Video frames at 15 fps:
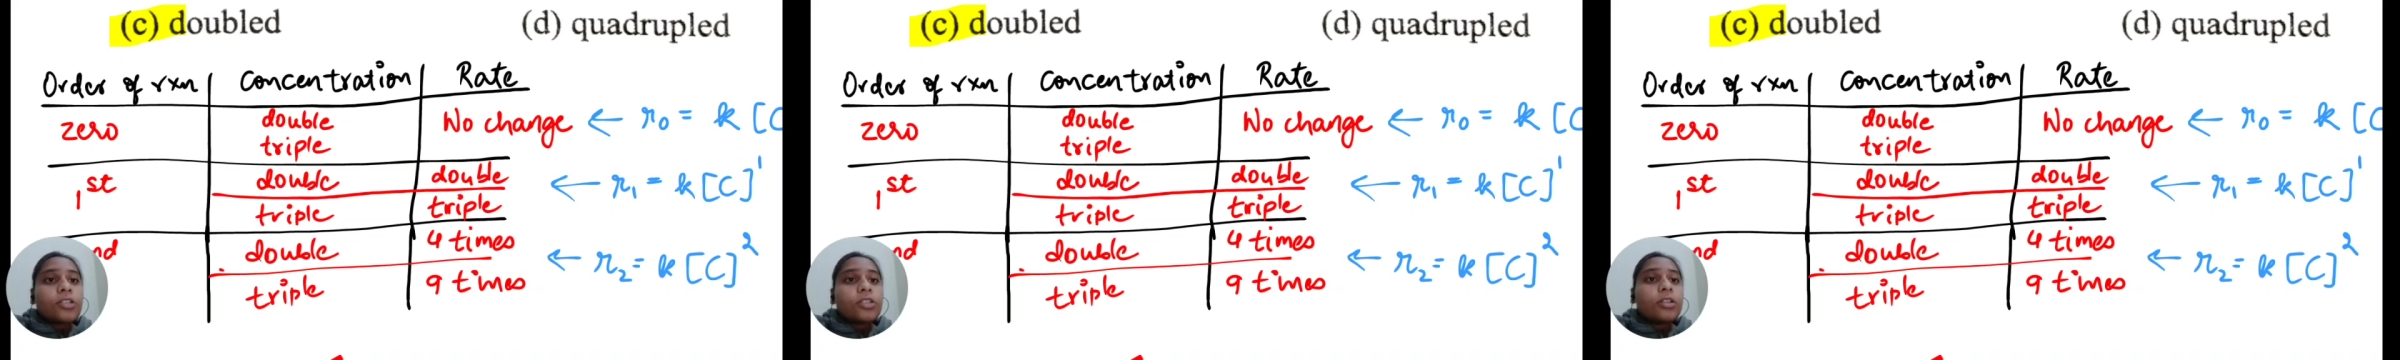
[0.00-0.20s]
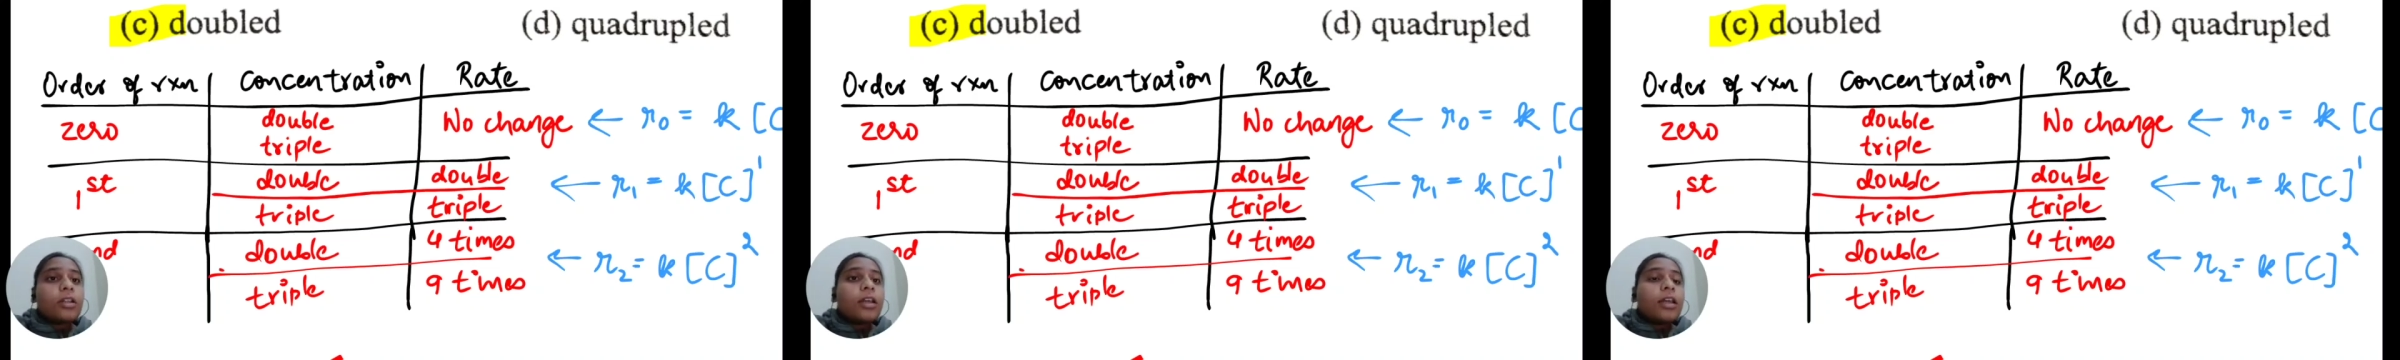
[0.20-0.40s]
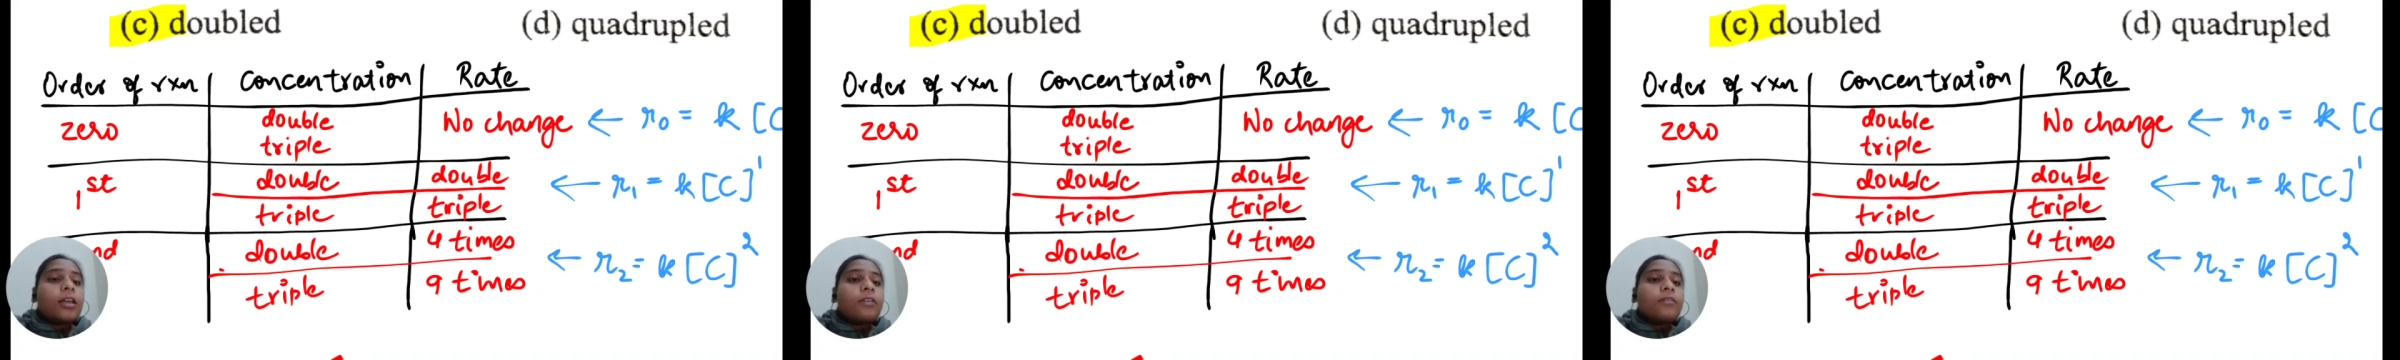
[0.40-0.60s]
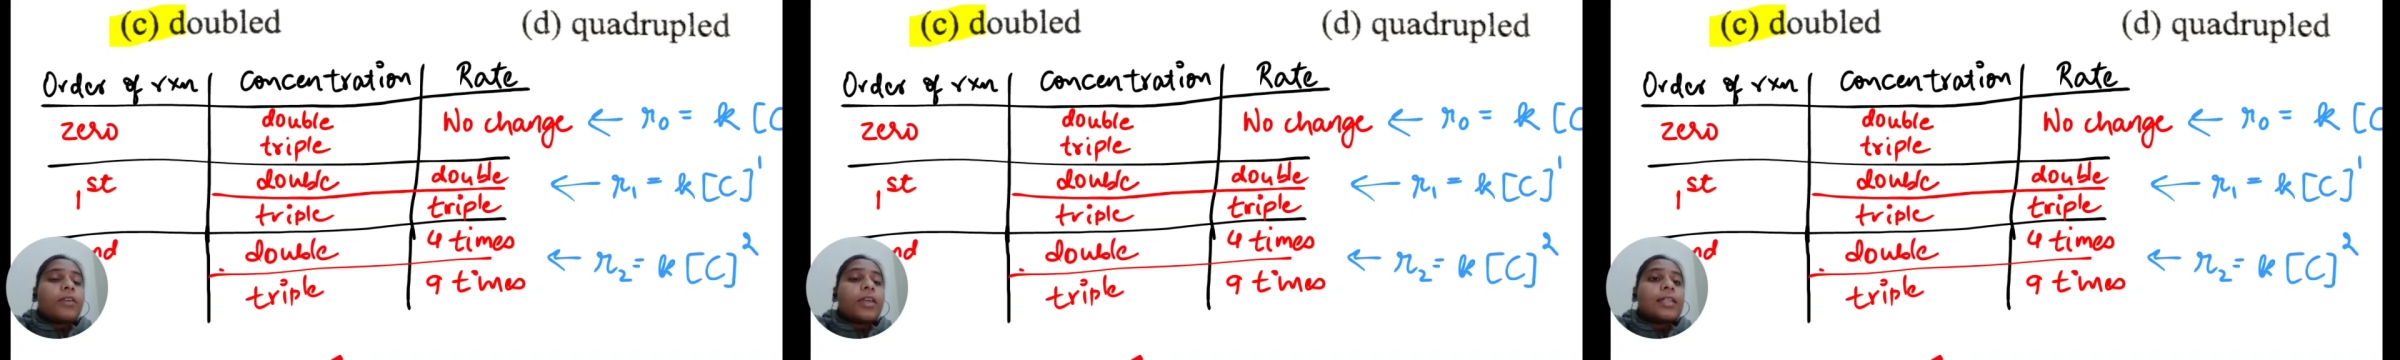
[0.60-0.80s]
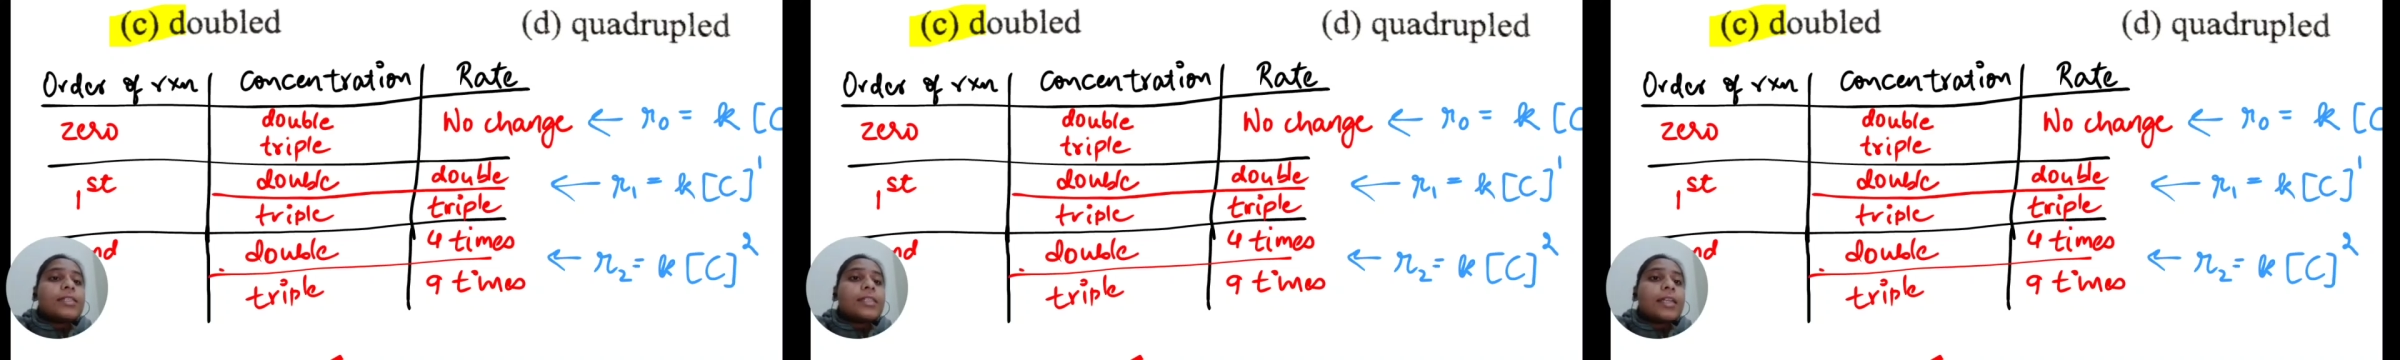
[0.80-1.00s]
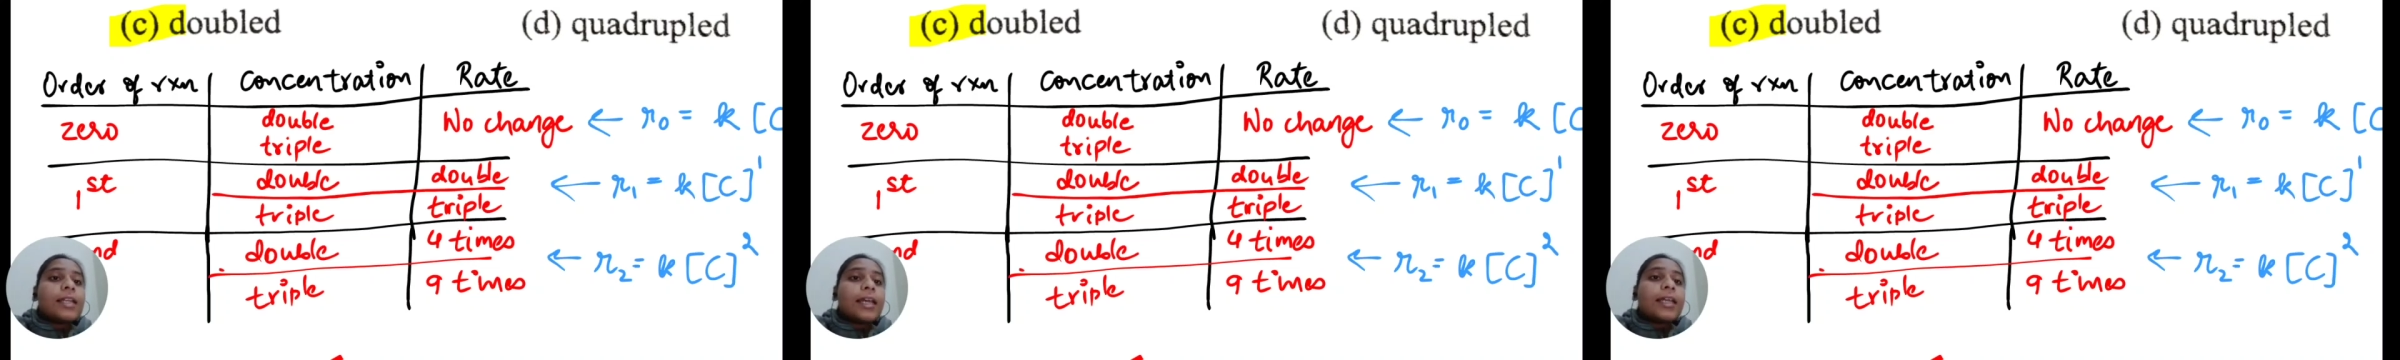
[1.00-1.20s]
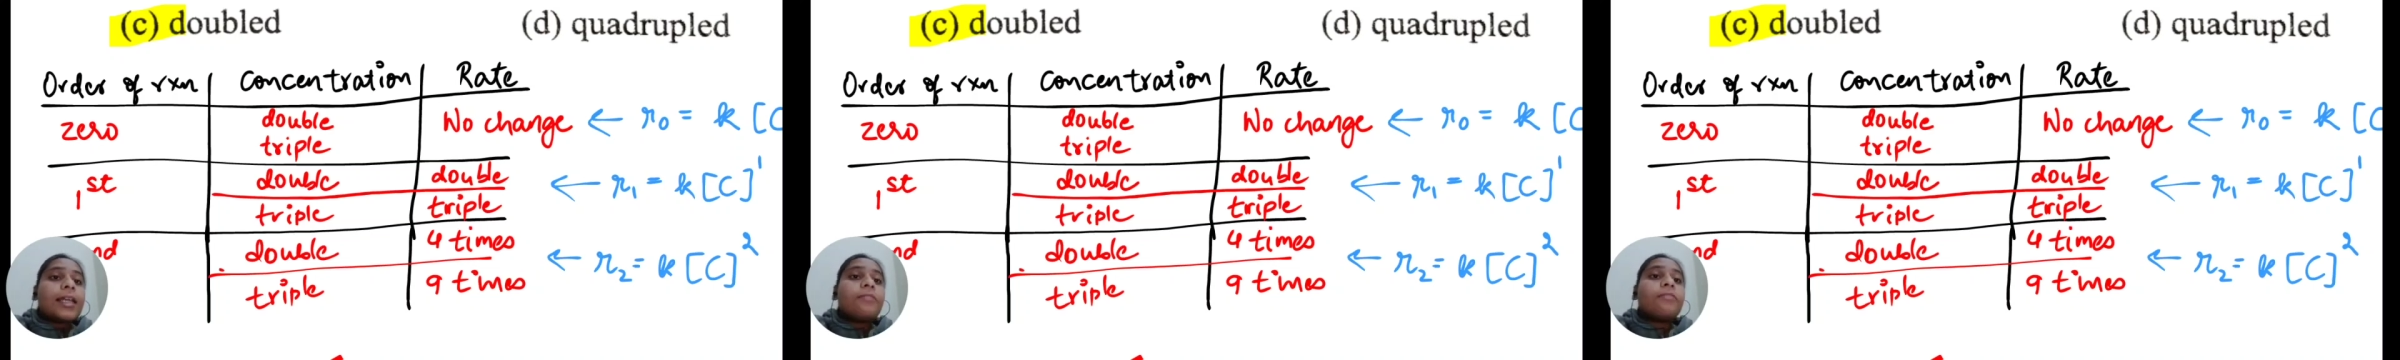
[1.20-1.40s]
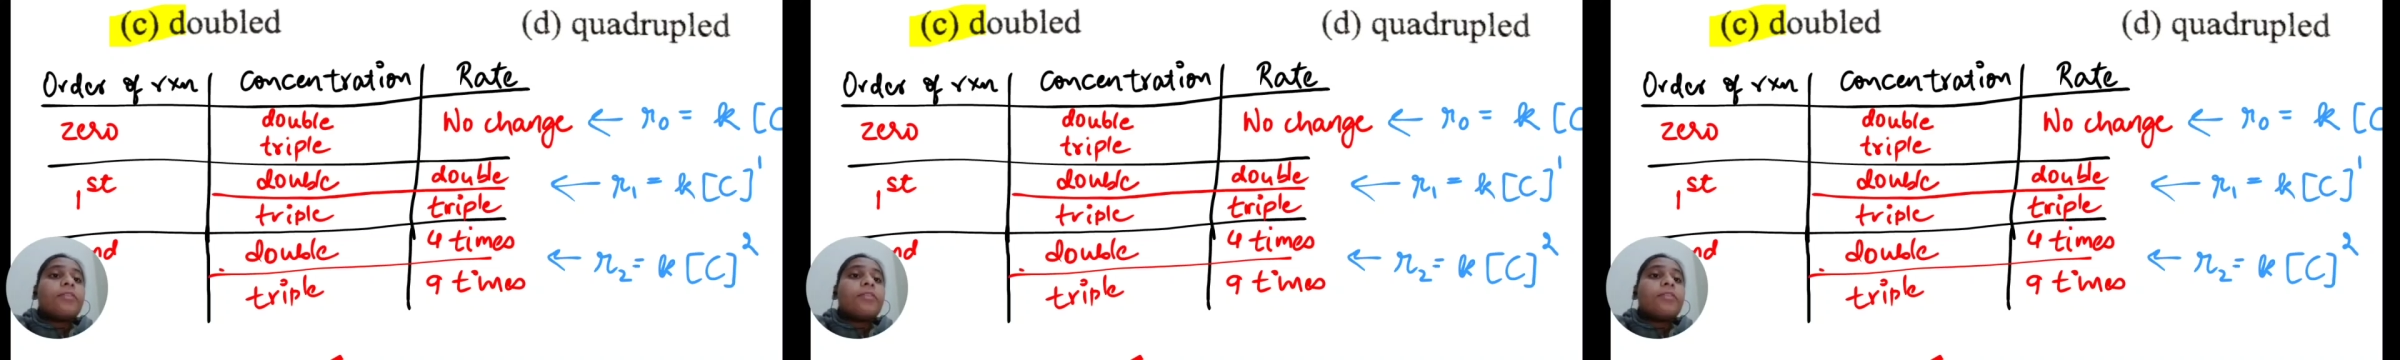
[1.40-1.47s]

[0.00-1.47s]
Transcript: then rate will also double.